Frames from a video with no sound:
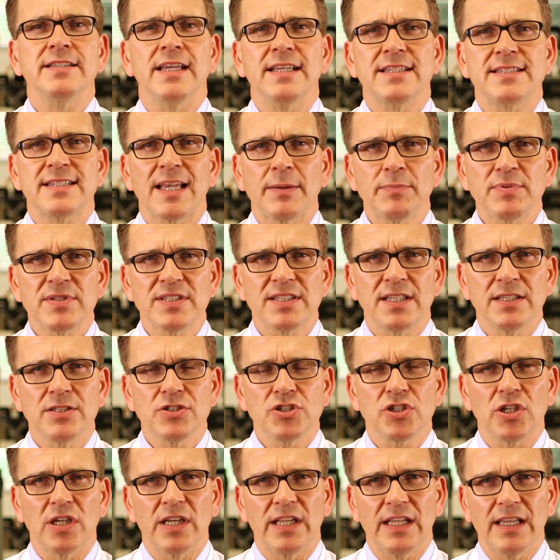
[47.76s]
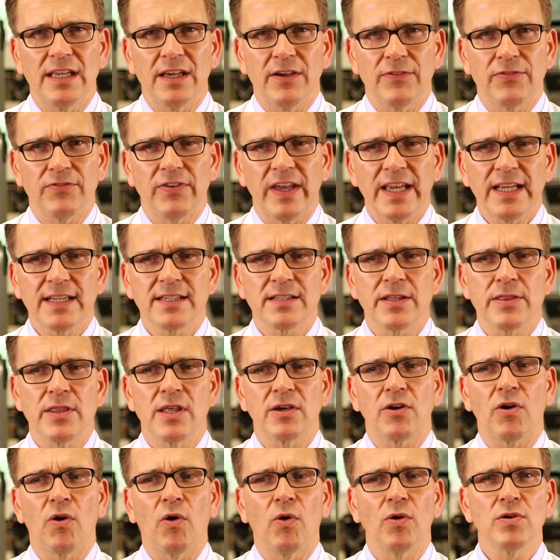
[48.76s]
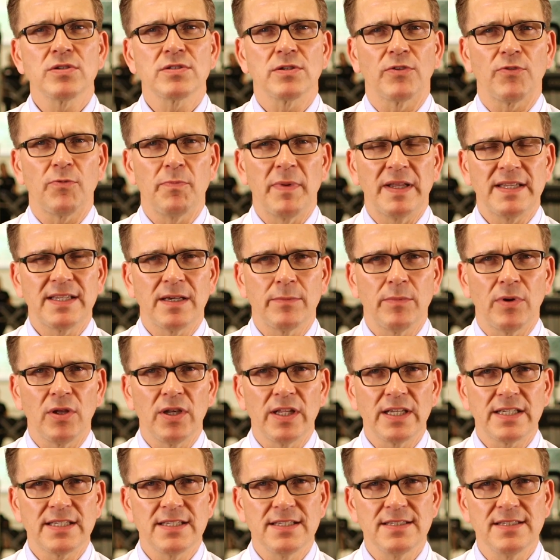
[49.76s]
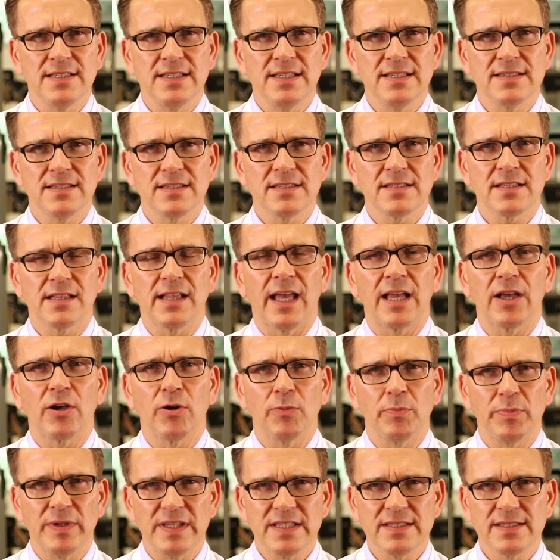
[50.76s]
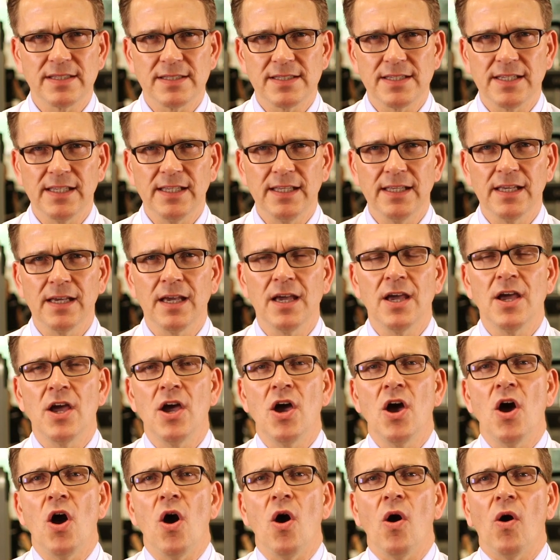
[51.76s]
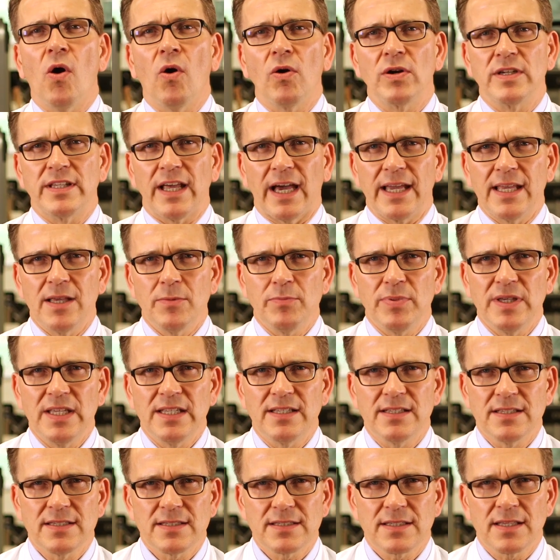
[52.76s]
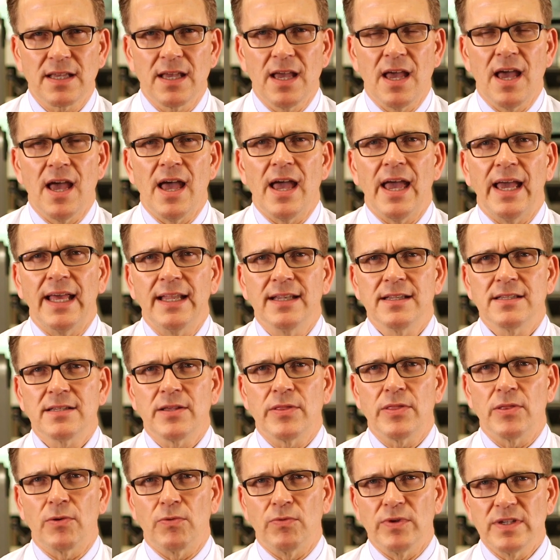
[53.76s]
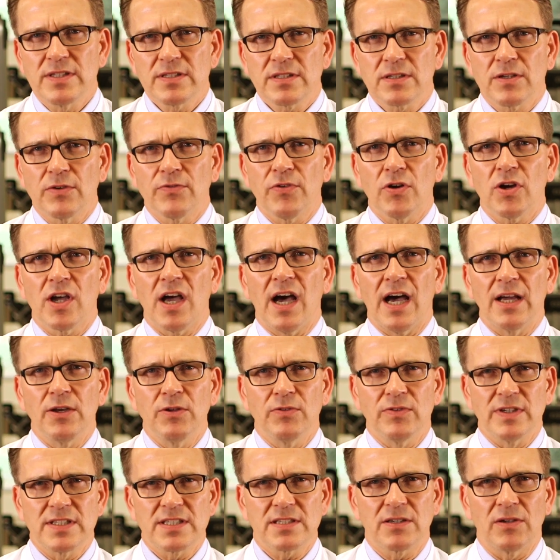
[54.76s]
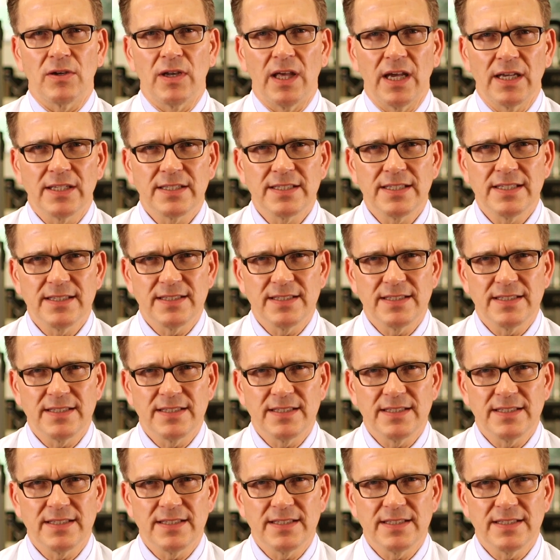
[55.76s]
They substantially affect the course of metabolic diseases like obesity or diabetes and the risk for cardiovascular